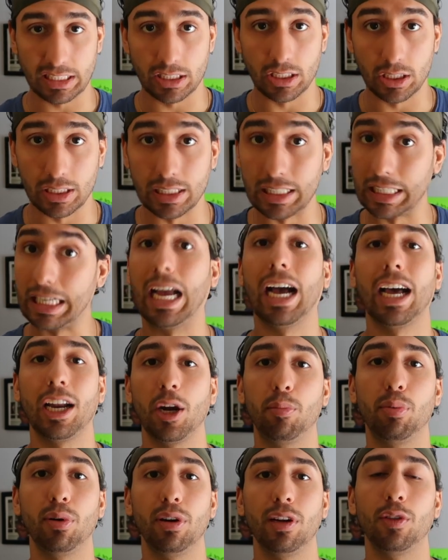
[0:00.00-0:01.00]
you
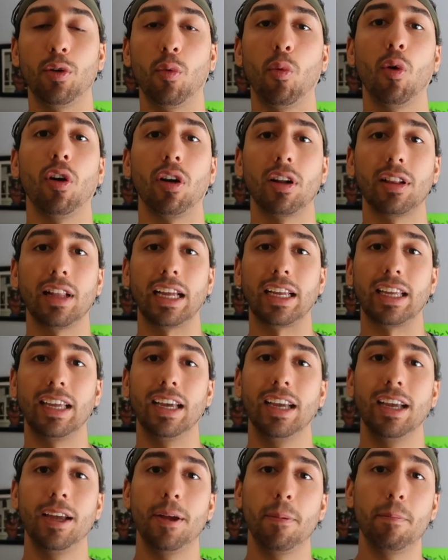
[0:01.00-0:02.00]
gotta put in the work, like,
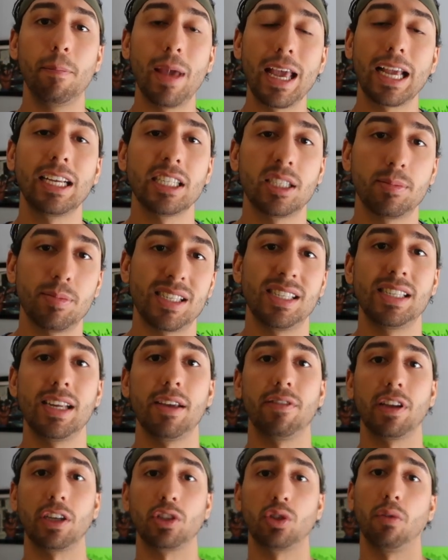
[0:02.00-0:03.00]
make it
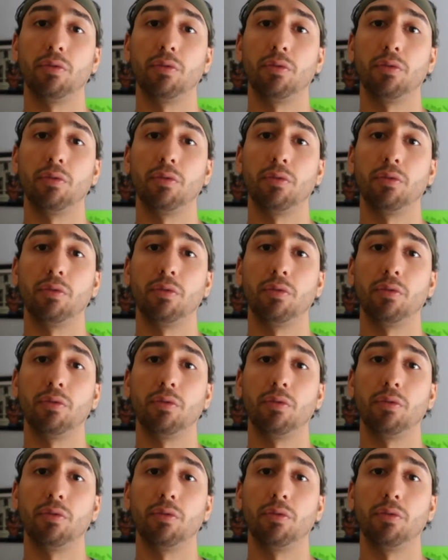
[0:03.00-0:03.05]
specific.